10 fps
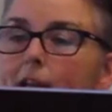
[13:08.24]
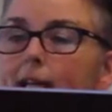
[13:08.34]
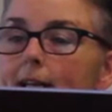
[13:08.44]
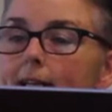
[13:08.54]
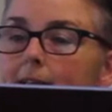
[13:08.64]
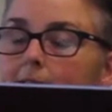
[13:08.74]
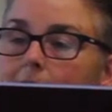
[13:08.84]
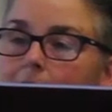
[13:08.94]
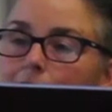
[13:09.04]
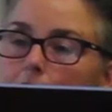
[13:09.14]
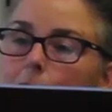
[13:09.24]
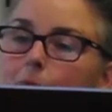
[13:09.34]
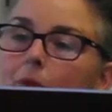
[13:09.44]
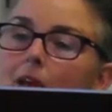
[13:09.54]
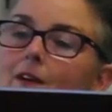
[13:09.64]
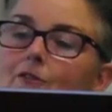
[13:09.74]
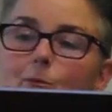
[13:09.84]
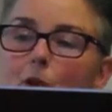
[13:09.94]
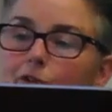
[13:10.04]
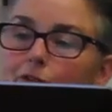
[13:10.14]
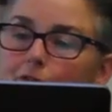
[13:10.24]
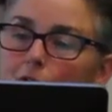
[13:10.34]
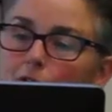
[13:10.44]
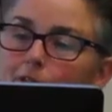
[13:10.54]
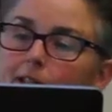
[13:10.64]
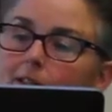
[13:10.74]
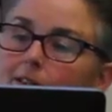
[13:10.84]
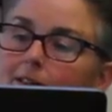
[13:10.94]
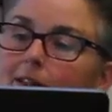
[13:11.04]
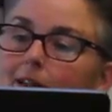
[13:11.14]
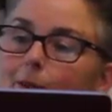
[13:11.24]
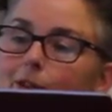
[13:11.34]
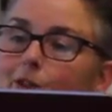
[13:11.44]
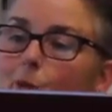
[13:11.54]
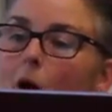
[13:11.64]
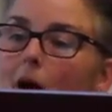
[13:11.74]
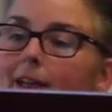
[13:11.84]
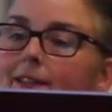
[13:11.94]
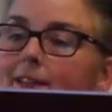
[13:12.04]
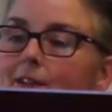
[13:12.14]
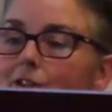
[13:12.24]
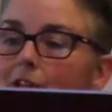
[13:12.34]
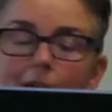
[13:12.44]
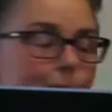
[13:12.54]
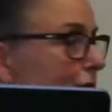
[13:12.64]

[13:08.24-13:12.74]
gently into the room from lots of floor vents, which is why it's such a